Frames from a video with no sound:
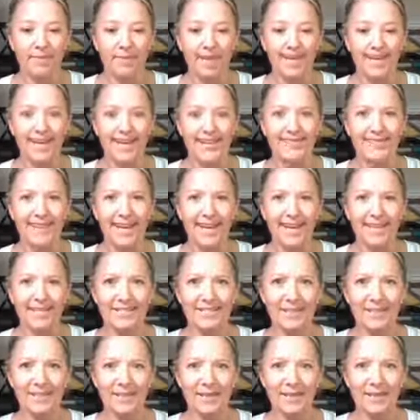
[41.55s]
a day
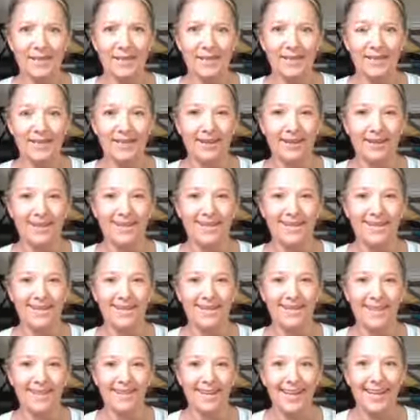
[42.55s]
to really
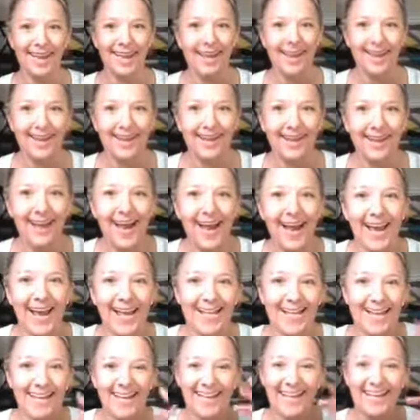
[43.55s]
dig in.
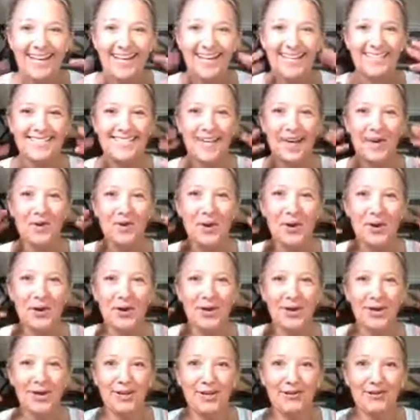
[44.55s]
Hi Candace, how
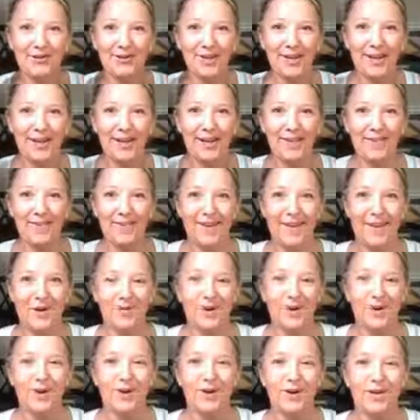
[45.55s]
are you, love? How
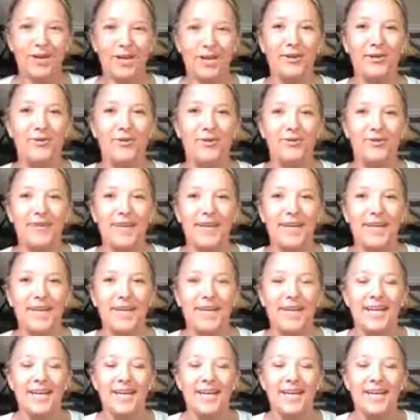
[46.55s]
are you?